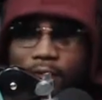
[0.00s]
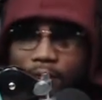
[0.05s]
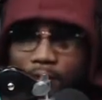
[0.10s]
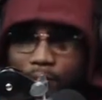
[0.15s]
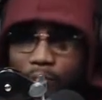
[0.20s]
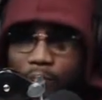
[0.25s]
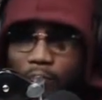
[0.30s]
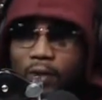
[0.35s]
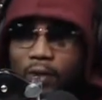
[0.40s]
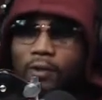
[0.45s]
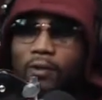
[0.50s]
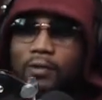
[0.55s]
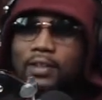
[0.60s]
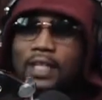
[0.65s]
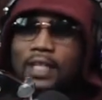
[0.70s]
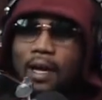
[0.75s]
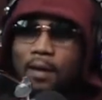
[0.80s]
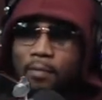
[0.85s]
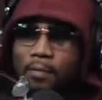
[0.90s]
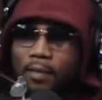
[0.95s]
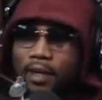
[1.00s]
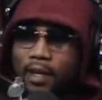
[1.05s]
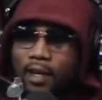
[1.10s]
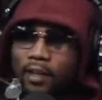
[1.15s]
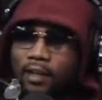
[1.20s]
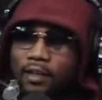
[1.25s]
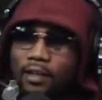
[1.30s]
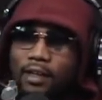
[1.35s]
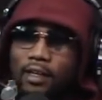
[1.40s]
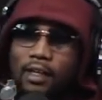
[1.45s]
on top of that.
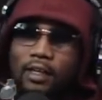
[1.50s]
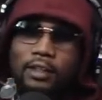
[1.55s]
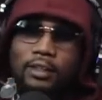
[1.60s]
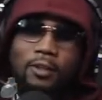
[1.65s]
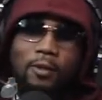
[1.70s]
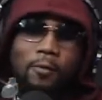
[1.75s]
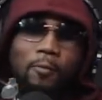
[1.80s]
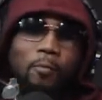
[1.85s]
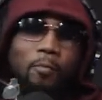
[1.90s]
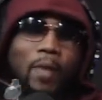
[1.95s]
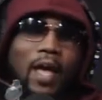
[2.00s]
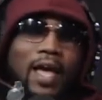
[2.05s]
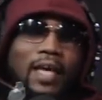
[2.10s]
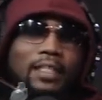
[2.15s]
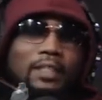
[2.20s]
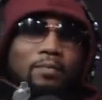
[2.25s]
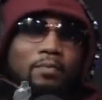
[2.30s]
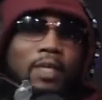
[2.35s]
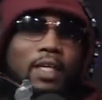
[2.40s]
So as me